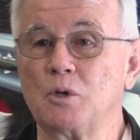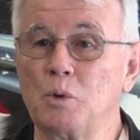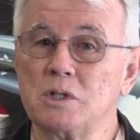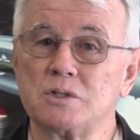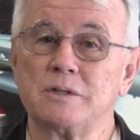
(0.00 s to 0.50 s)

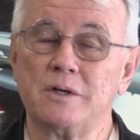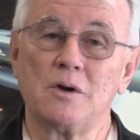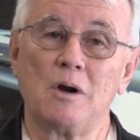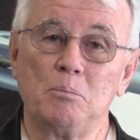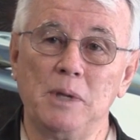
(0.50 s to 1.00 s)
was
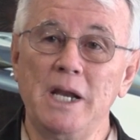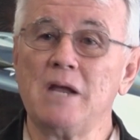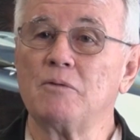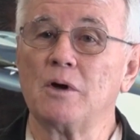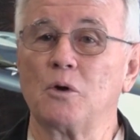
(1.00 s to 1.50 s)
there are
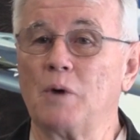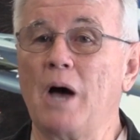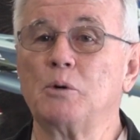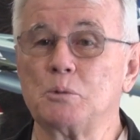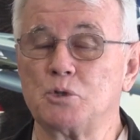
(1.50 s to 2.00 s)
plenty of
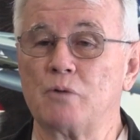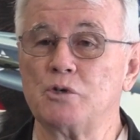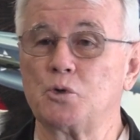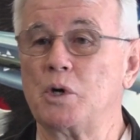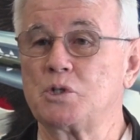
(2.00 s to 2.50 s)
ground
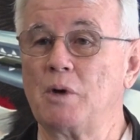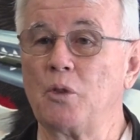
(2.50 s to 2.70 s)
observatories